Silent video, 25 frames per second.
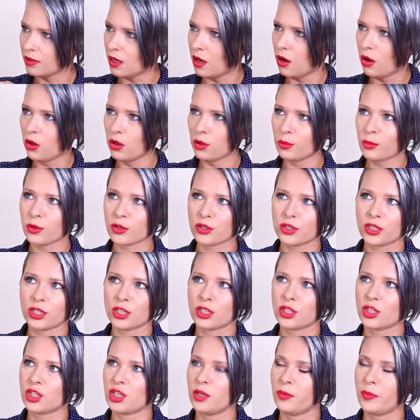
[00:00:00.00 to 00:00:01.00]
almost
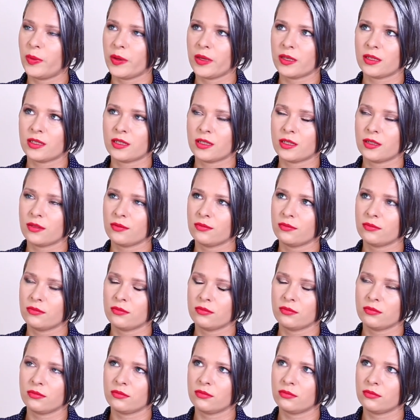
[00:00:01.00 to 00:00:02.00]
as cheap as
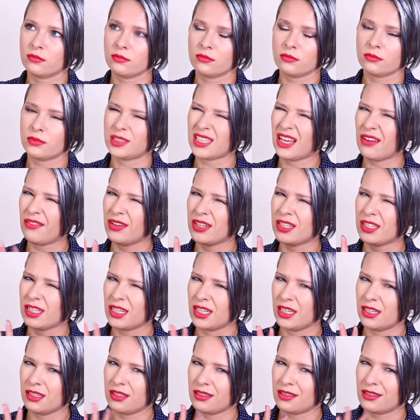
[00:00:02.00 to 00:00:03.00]

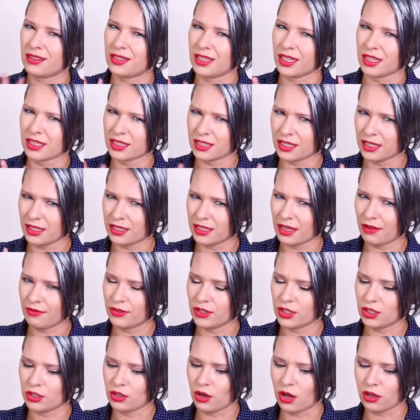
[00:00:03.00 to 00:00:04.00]
70 60
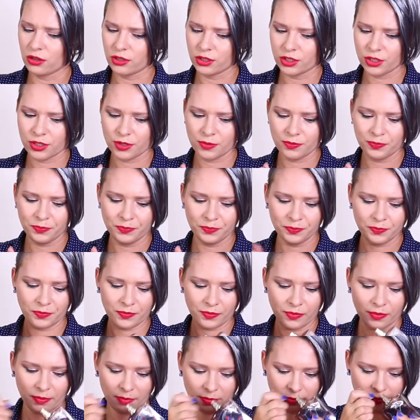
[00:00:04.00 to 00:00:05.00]
70 dollars
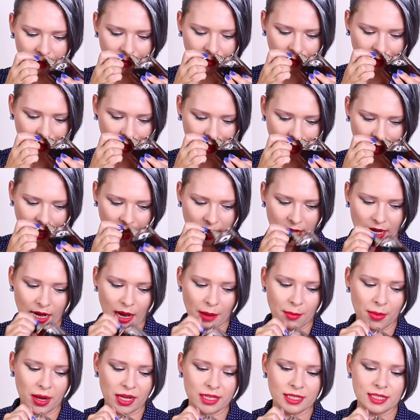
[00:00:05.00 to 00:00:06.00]
and
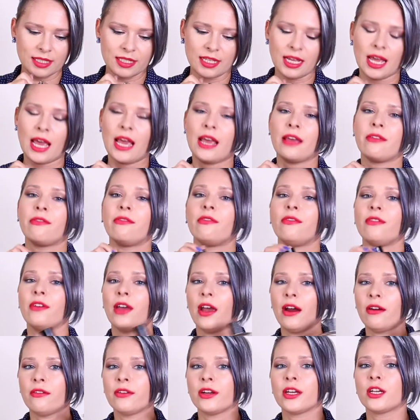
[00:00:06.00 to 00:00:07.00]
I must say
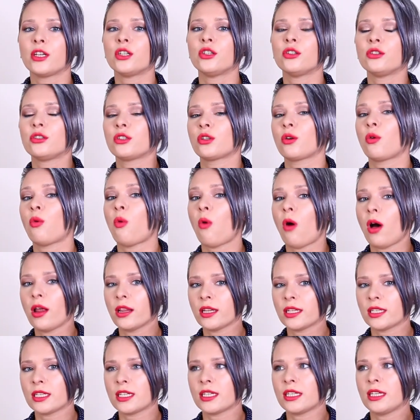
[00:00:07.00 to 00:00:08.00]
very good
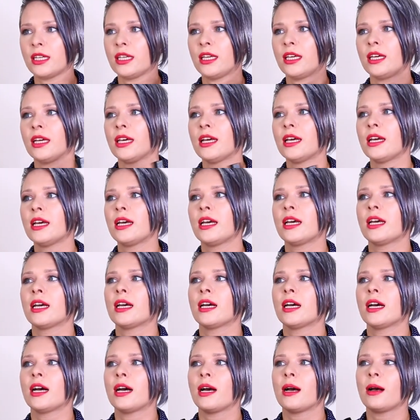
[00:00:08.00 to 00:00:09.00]
quality
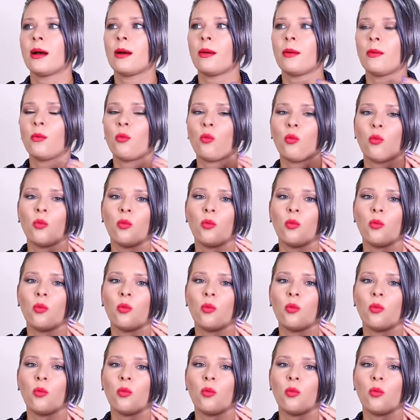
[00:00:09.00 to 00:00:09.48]
uh,